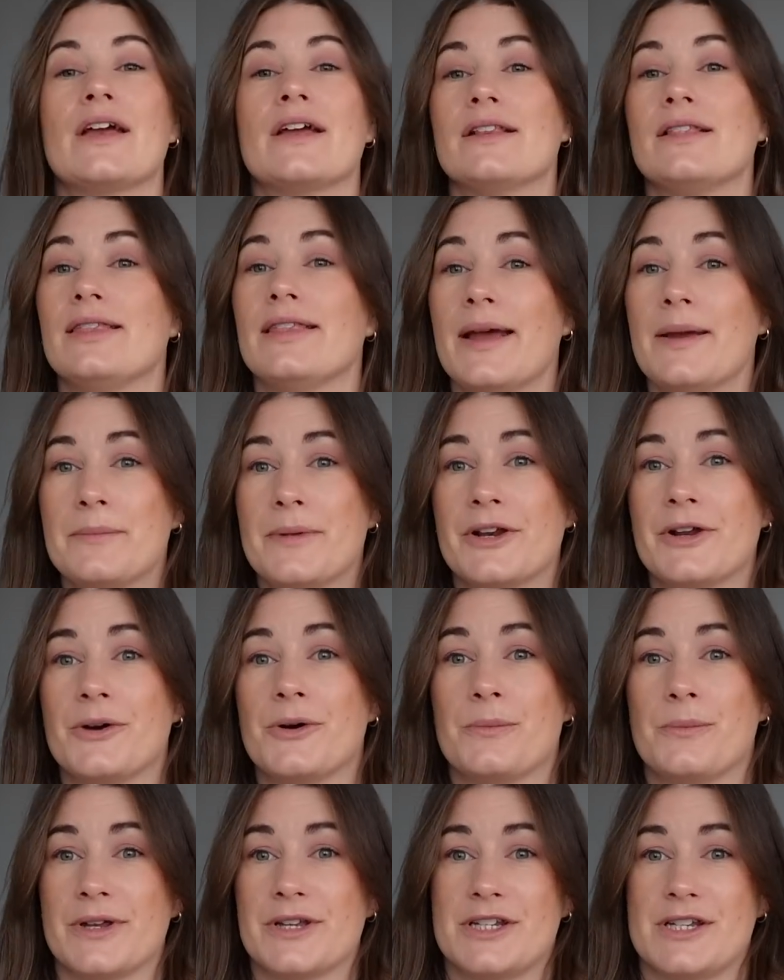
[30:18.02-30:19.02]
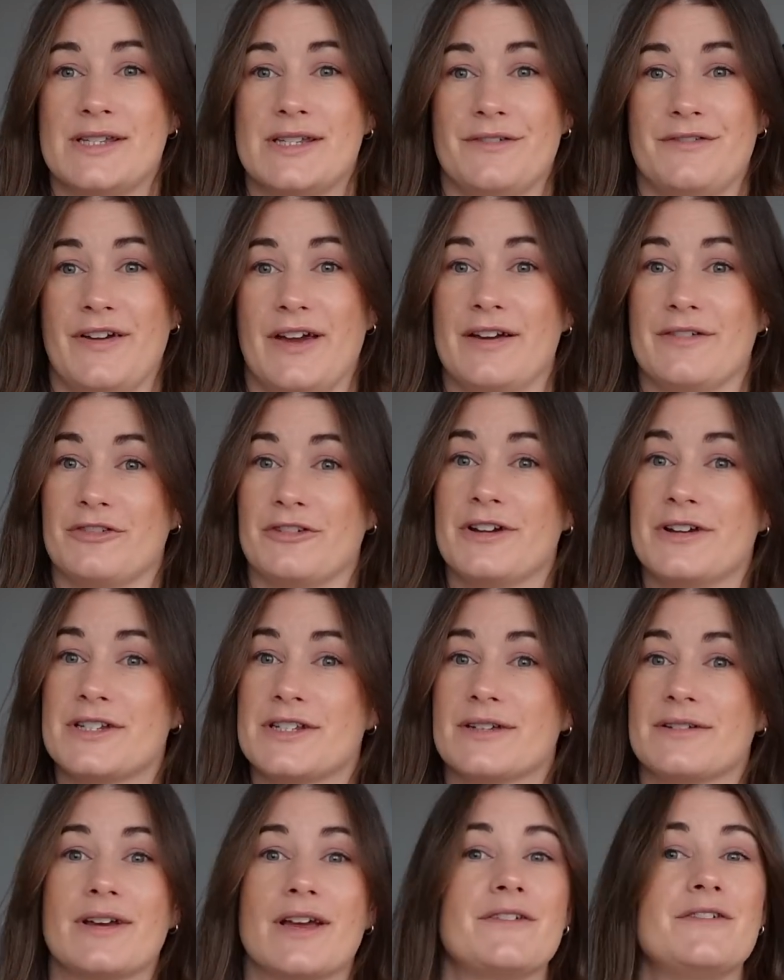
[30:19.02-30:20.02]
Let me know which is your
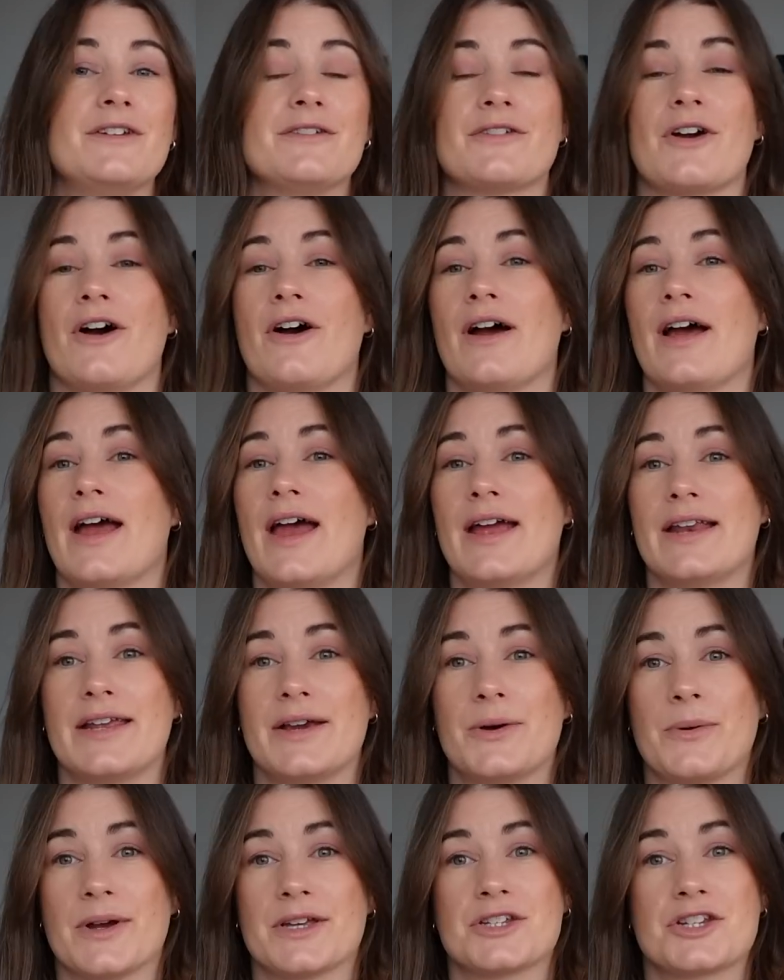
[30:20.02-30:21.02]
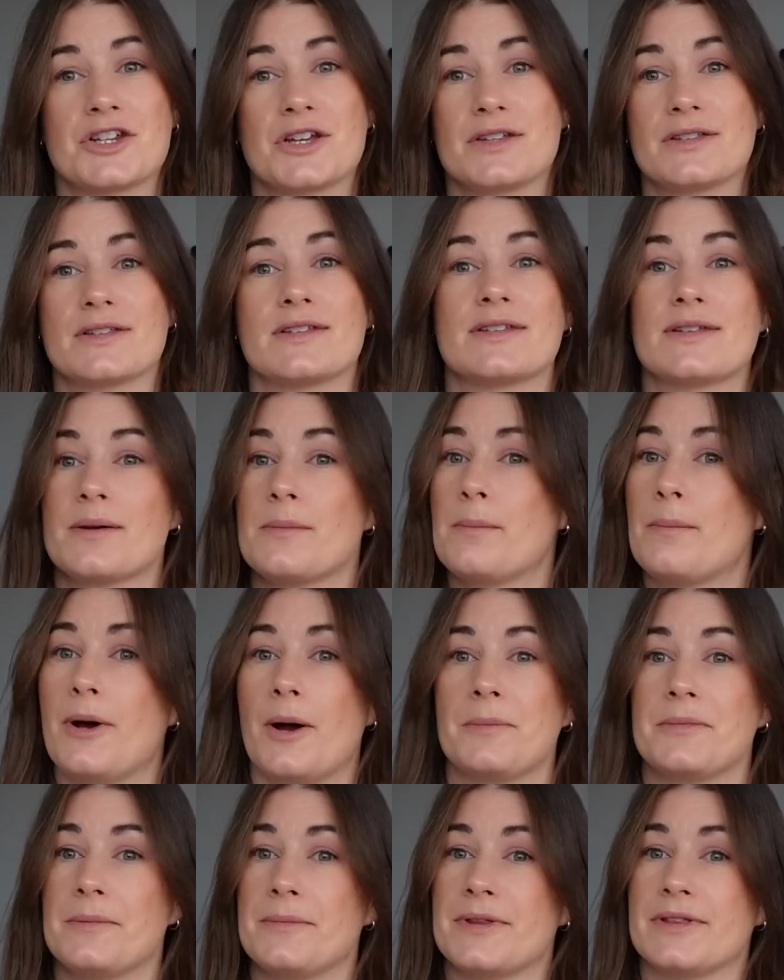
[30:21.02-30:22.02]
favourite. If you've got any questions,
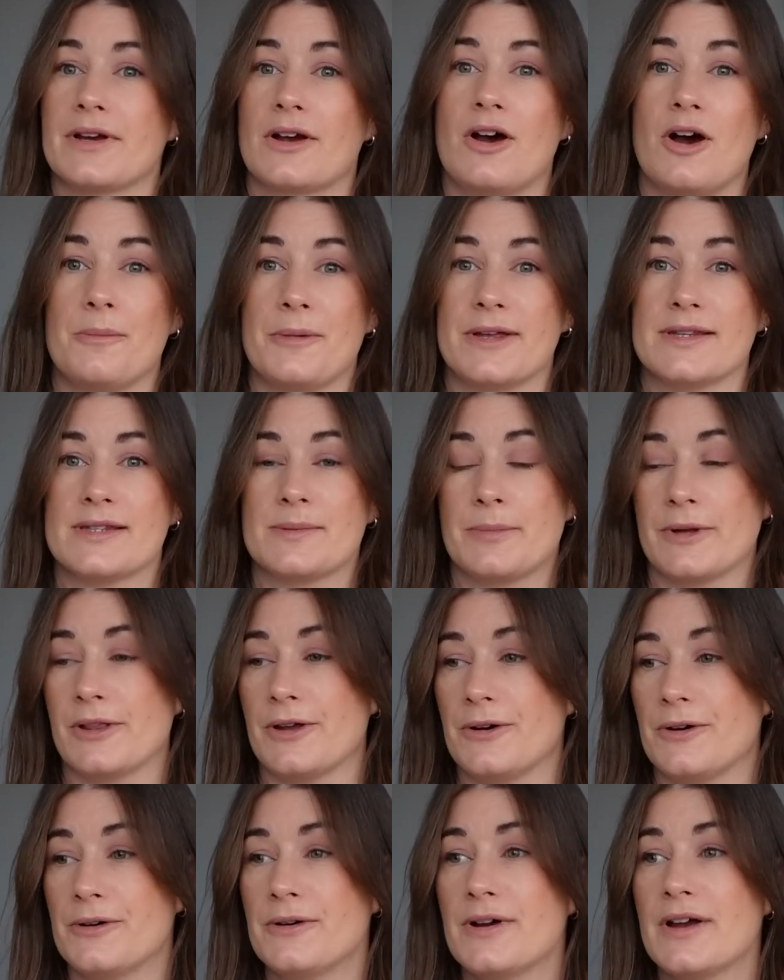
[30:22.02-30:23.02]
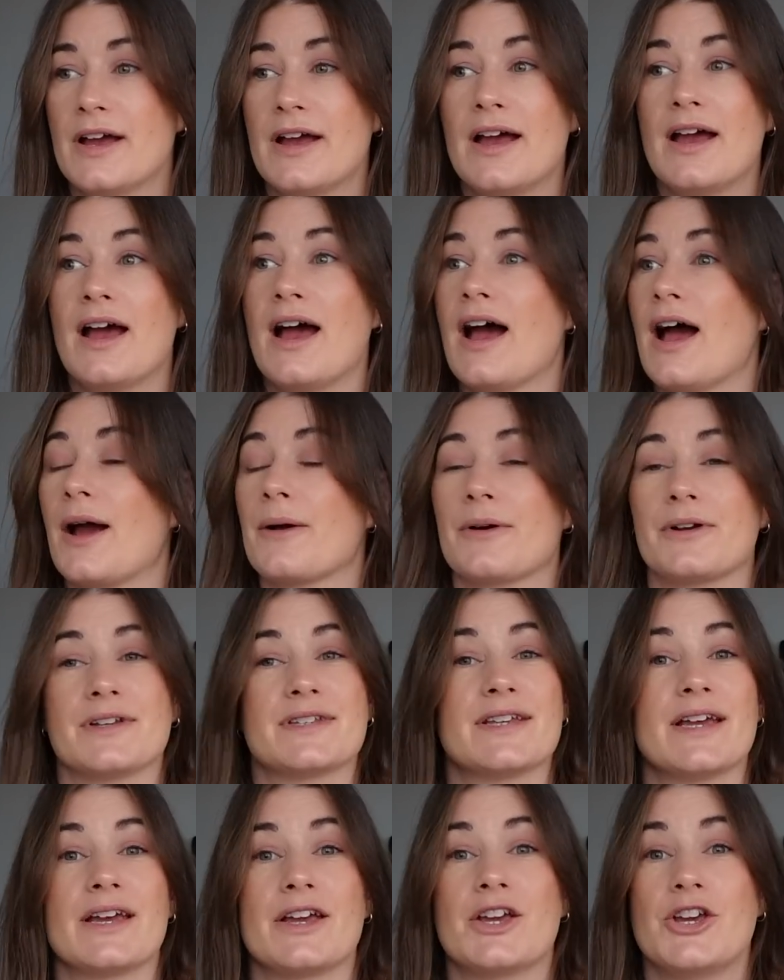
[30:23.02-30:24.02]
pop them in the comments below. I'm going to
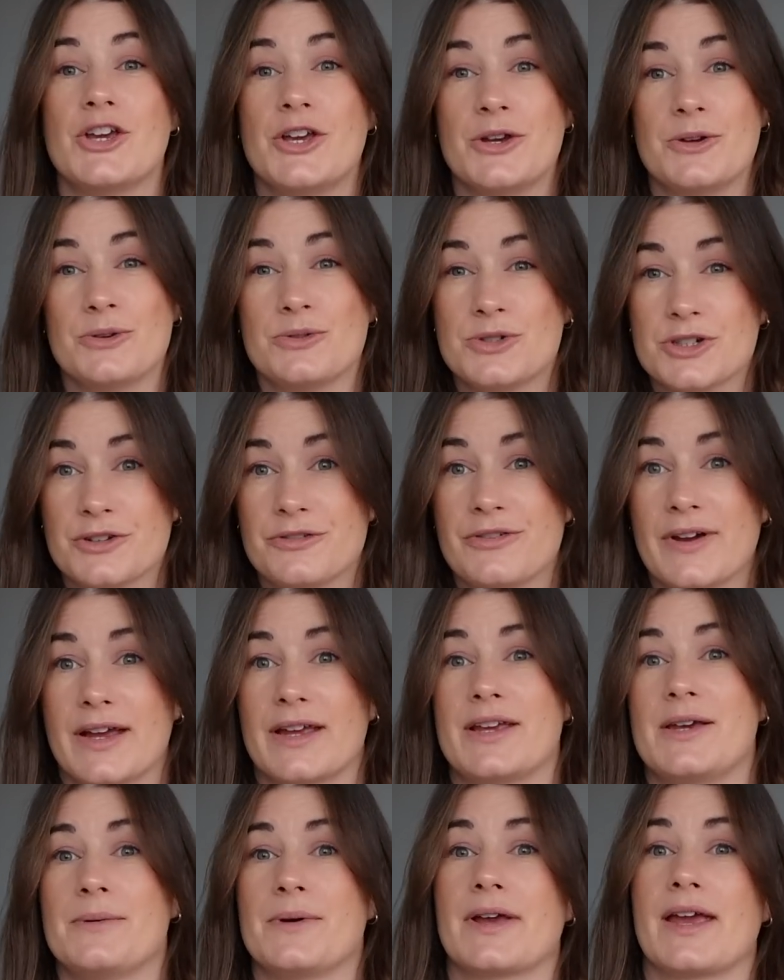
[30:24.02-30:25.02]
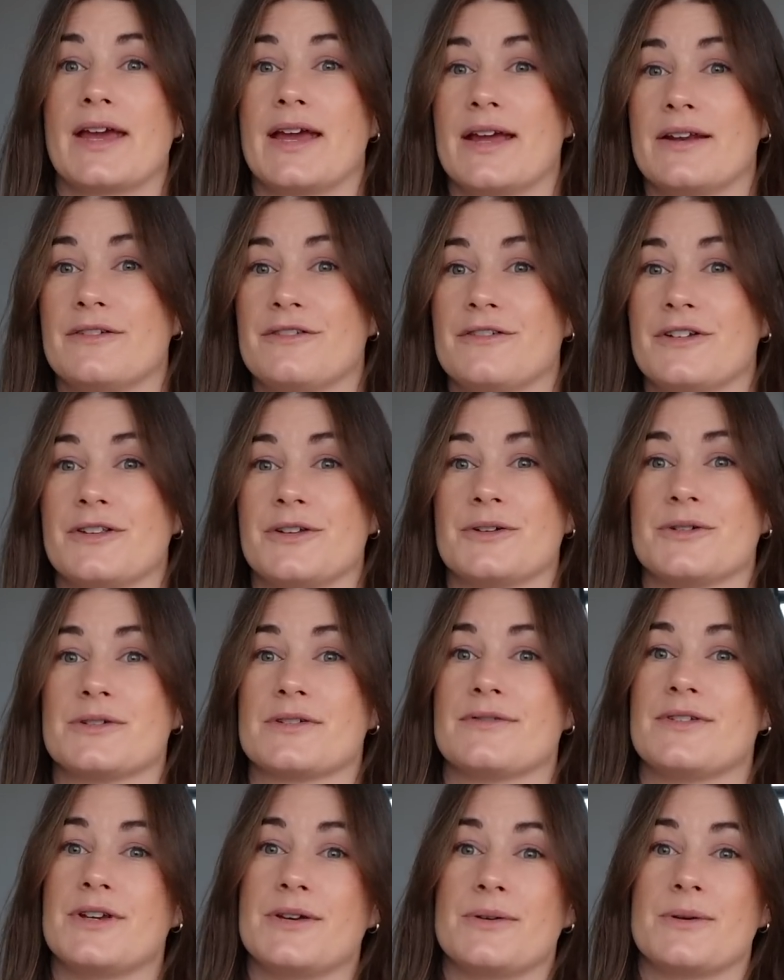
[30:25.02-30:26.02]
say a huge thank you again for those
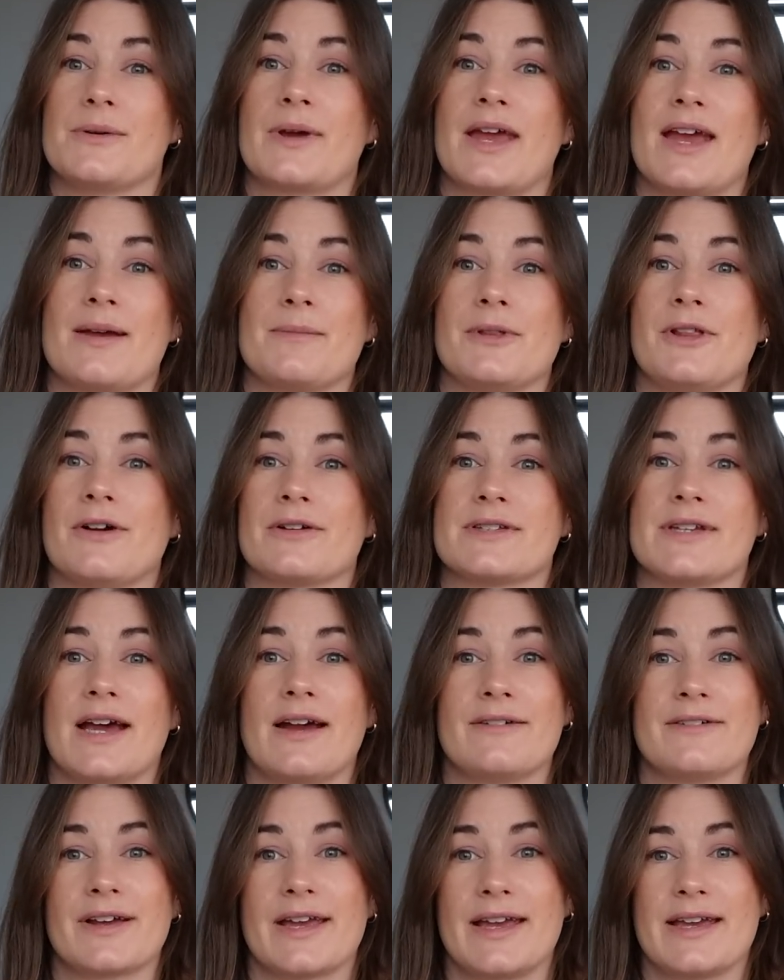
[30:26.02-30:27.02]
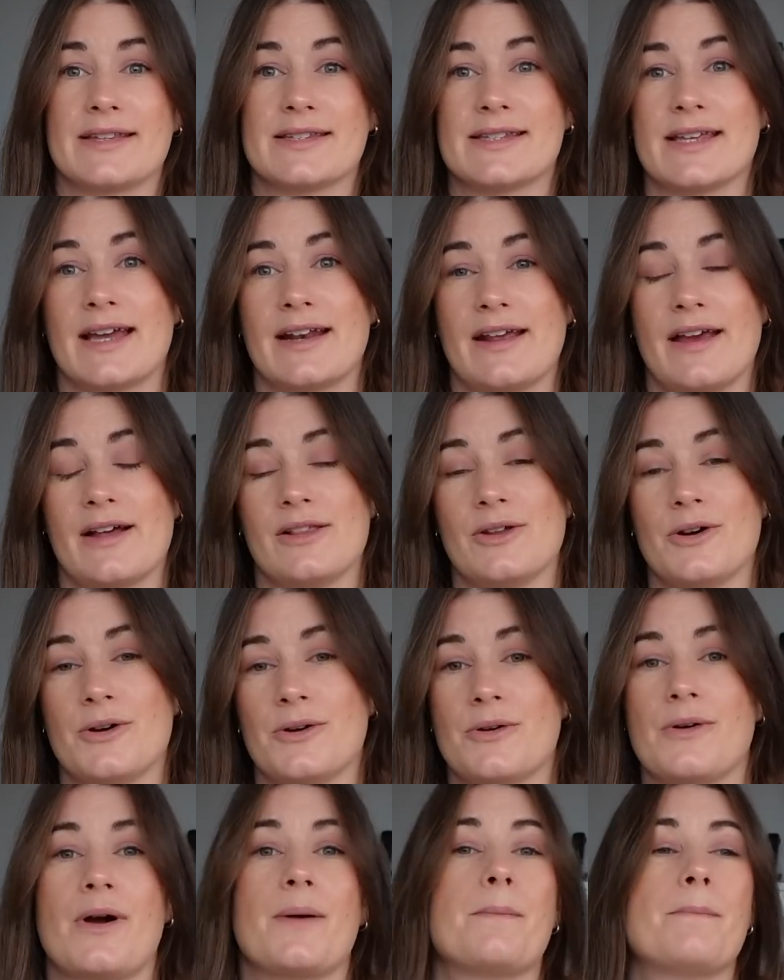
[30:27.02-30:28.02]
of you who came along to Harrogate and said
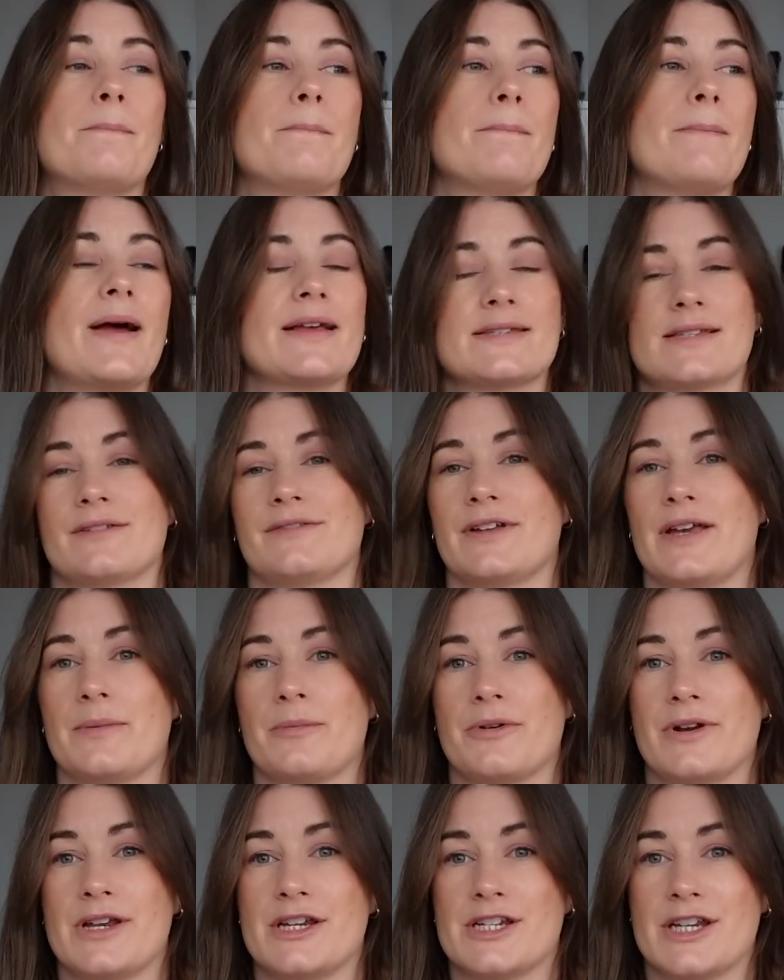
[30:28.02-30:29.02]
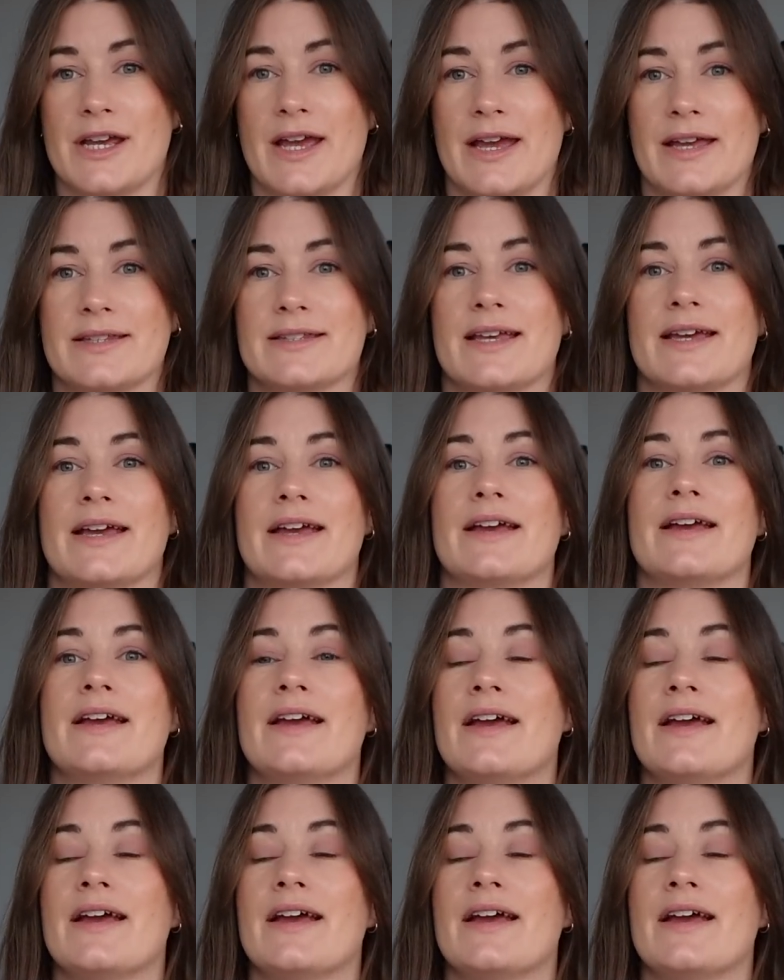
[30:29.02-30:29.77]
hello. I massively appreciate it.